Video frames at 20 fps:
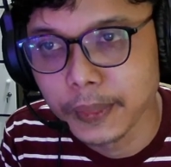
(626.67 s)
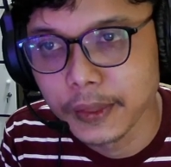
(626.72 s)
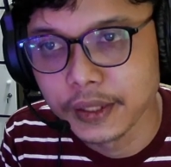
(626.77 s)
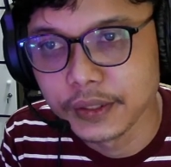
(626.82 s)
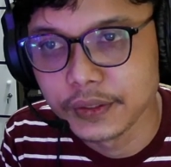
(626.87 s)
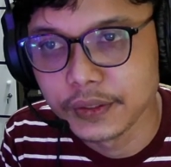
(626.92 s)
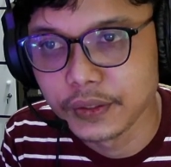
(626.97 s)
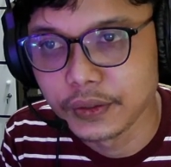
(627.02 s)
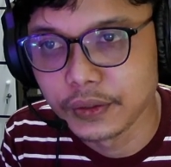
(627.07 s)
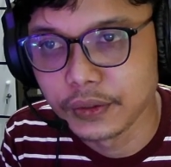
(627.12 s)

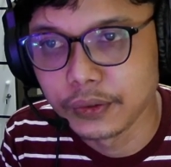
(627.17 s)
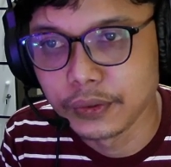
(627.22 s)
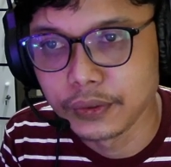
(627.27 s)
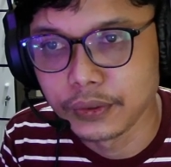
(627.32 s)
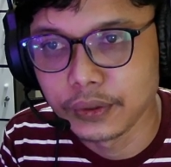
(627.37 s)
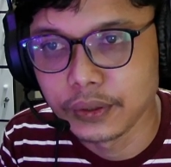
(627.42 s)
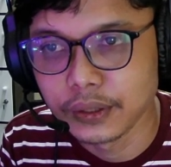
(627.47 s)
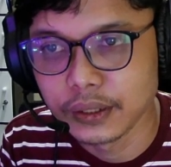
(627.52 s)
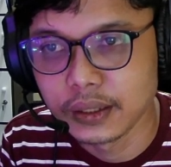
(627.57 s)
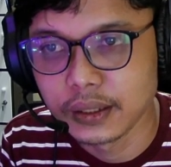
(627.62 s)
So
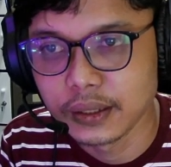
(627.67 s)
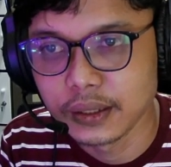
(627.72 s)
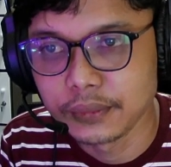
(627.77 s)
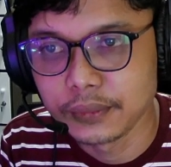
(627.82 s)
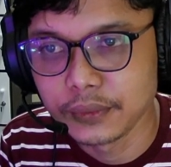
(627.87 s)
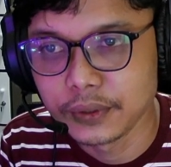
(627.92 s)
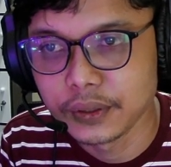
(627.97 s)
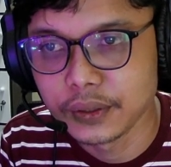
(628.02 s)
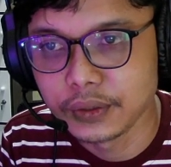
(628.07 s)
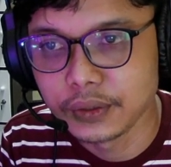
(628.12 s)
I'm
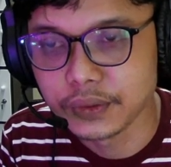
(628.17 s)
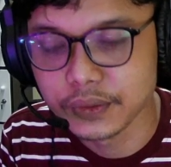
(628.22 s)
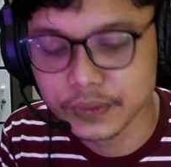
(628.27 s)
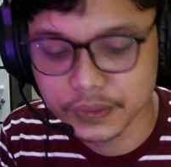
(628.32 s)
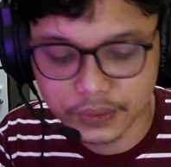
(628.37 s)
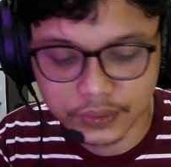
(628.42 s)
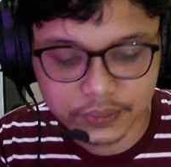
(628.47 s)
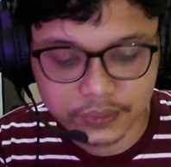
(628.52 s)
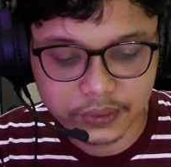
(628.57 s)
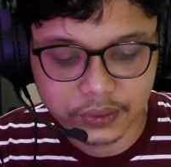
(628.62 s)
gonna use
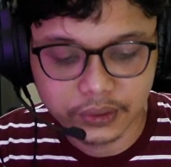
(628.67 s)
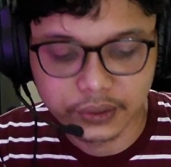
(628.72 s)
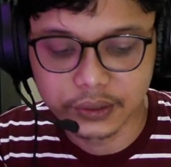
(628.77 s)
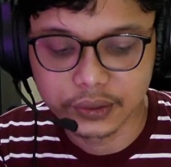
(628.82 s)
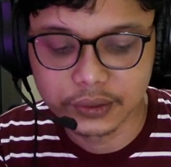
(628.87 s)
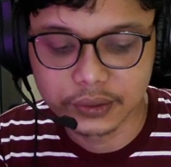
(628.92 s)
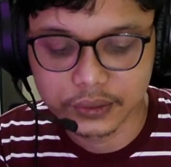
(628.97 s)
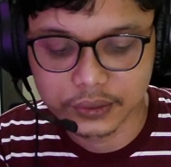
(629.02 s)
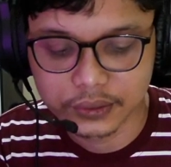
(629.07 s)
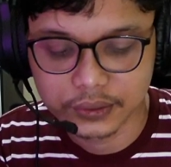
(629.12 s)
this long.
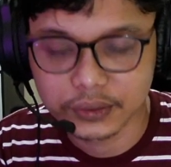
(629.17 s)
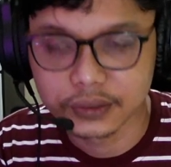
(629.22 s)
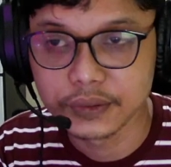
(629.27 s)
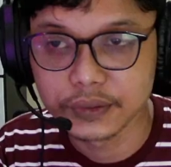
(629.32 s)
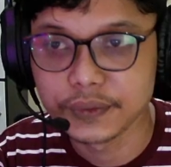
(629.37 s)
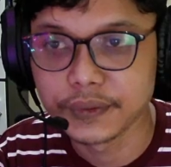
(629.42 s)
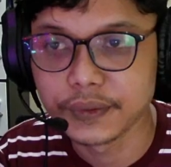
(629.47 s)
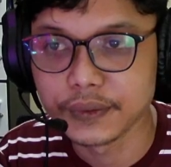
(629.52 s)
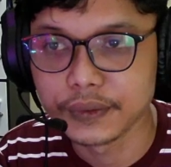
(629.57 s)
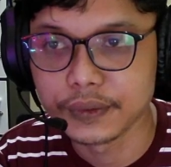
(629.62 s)

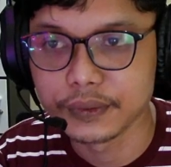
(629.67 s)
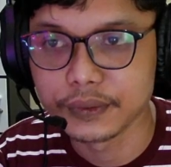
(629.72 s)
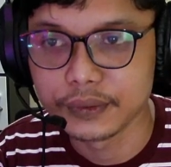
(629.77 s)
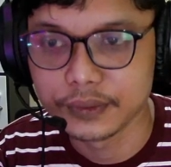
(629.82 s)
So the